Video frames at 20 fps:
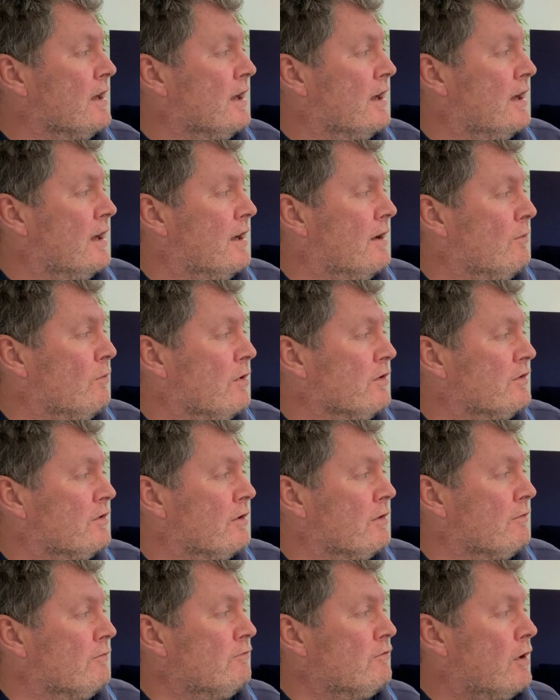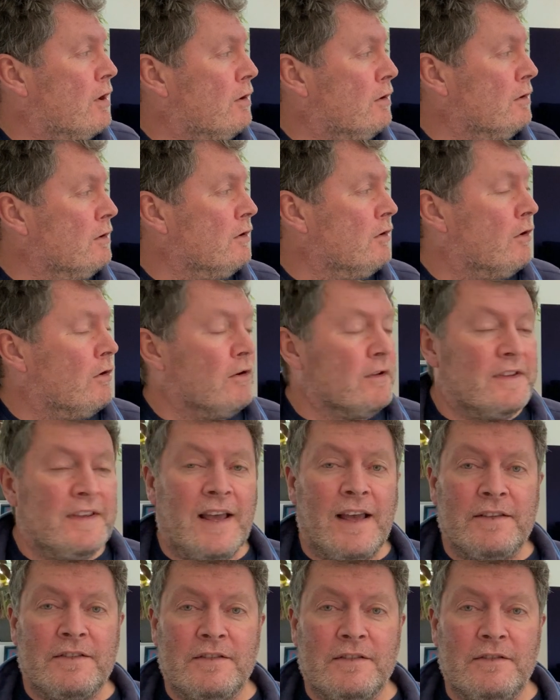what sort of role or
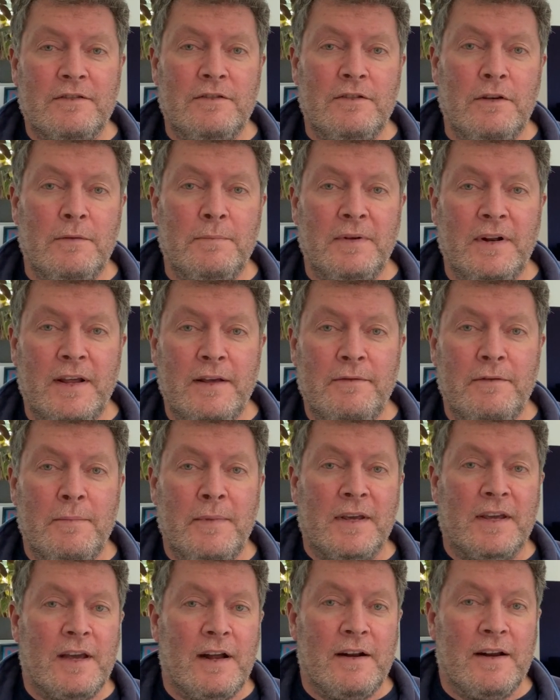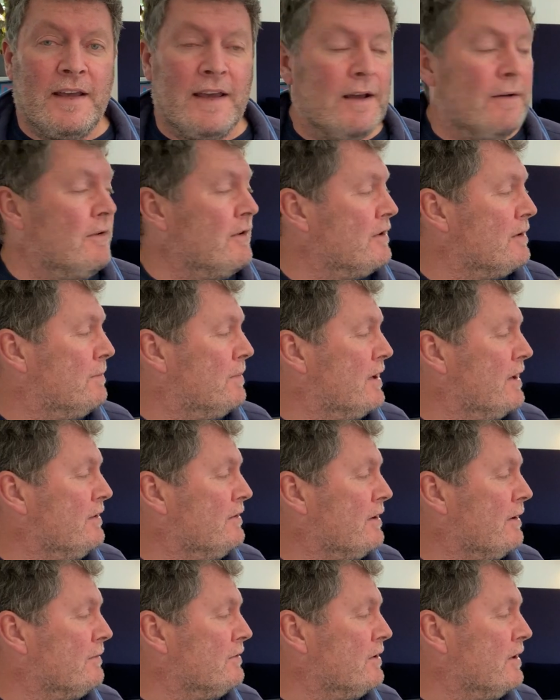tasks do you believe you'd be carrying out as a
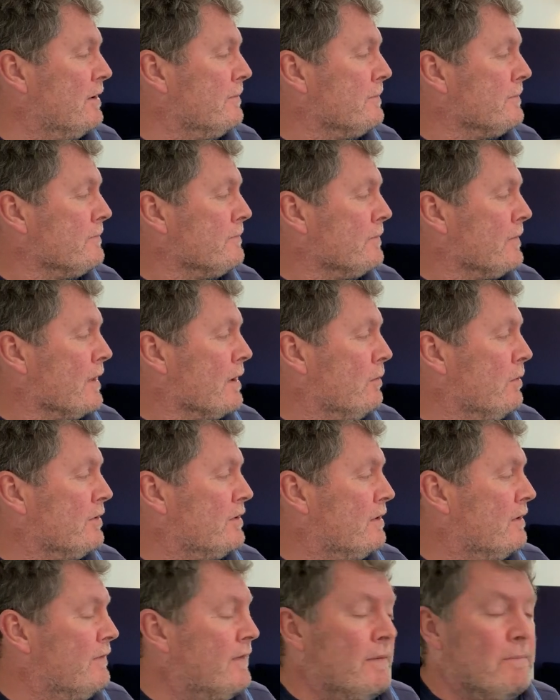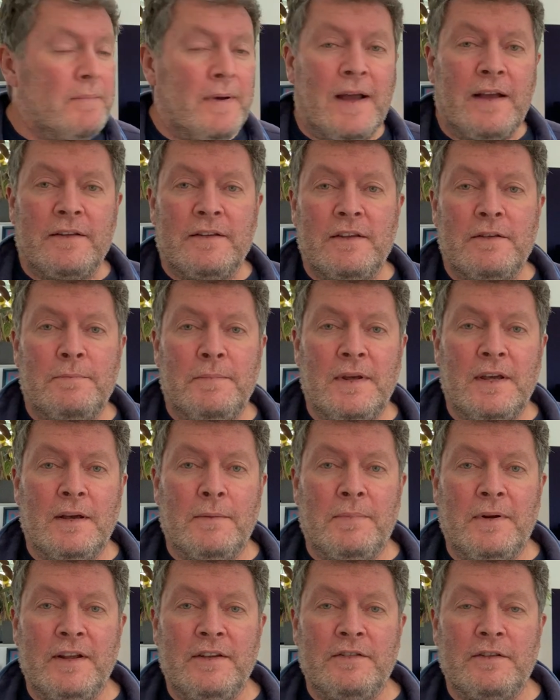police officer, what sort of impact is being a
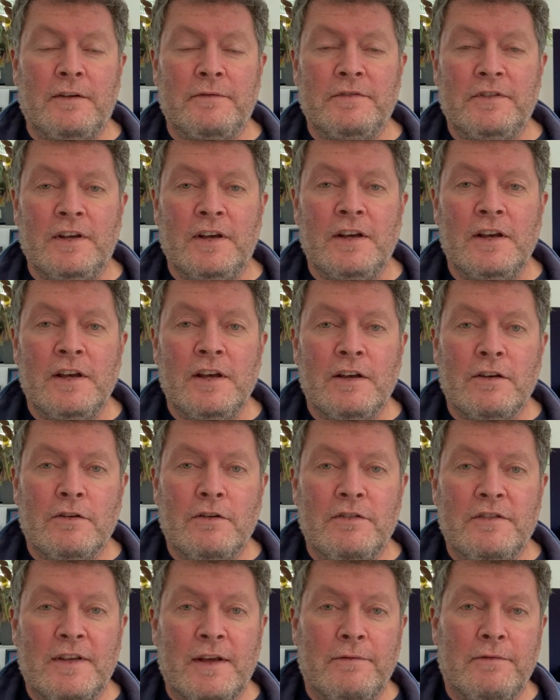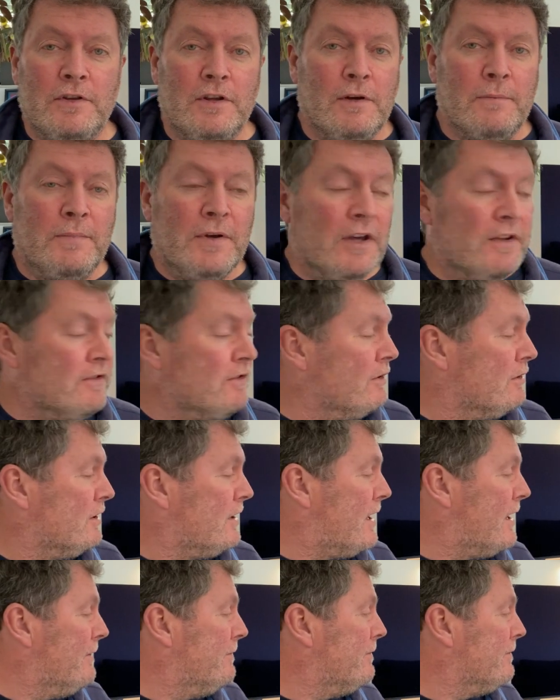police officer going to have on your personal
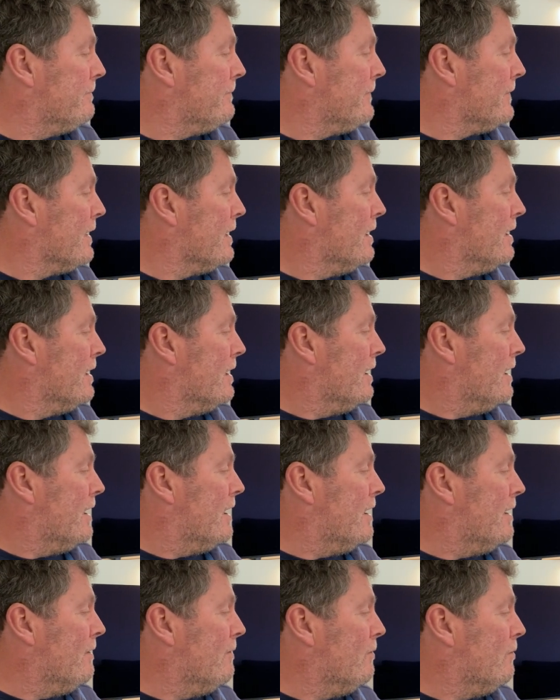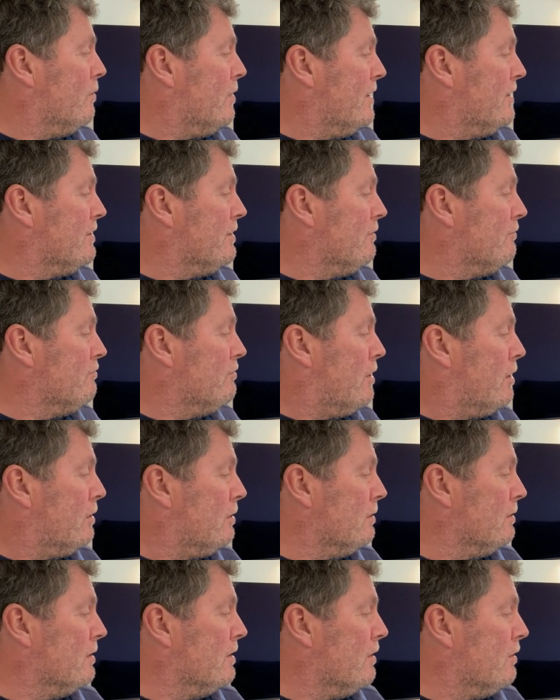life, what is the
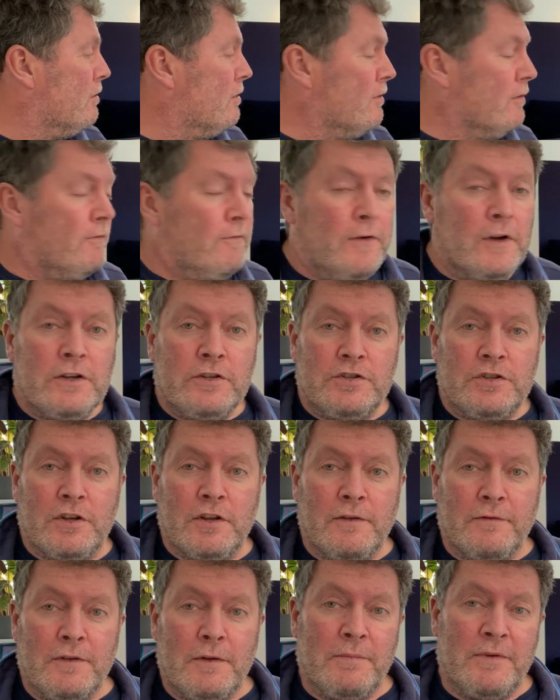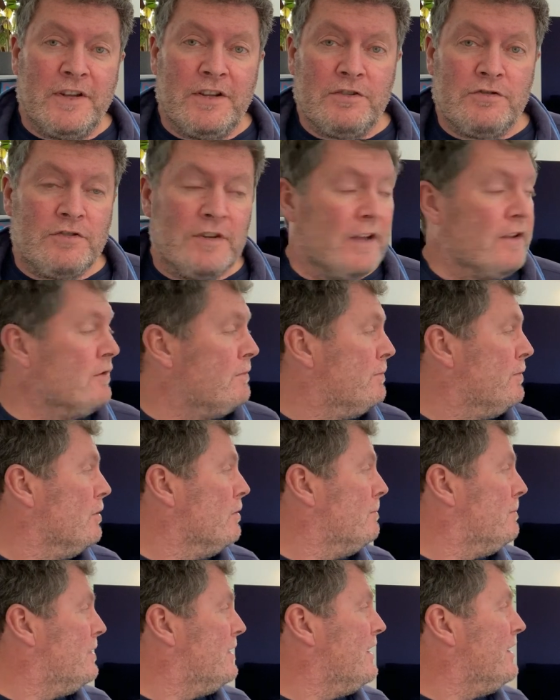role or function of the British
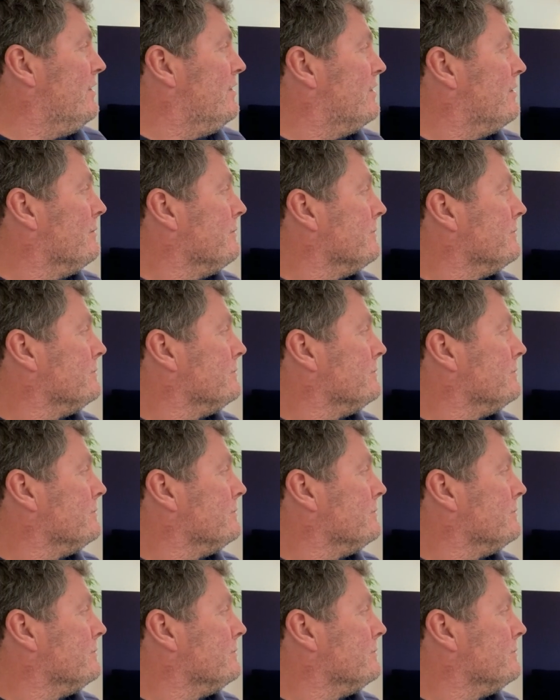Transport Police,